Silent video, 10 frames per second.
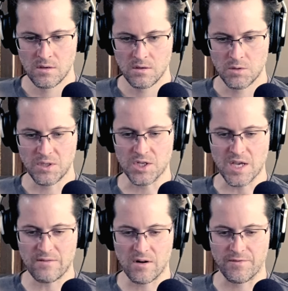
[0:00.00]
Do we just
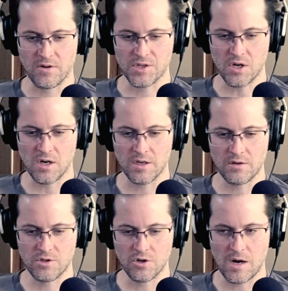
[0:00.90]
have our first audio
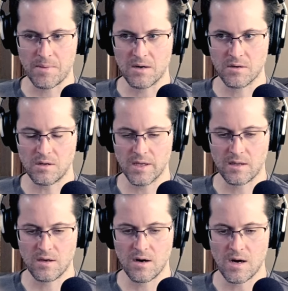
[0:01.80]
dropout click
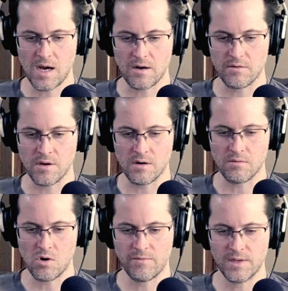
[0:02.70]
there? I don't know.
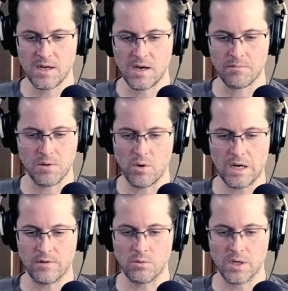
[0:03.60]
Hopefully not, but
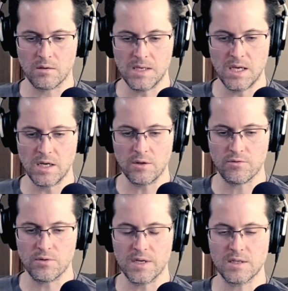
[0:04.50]
whatever. We're going to be getting
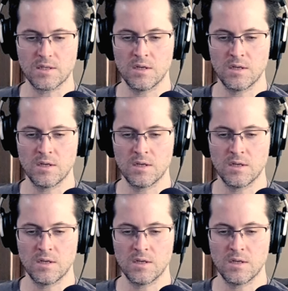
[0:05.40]
through this.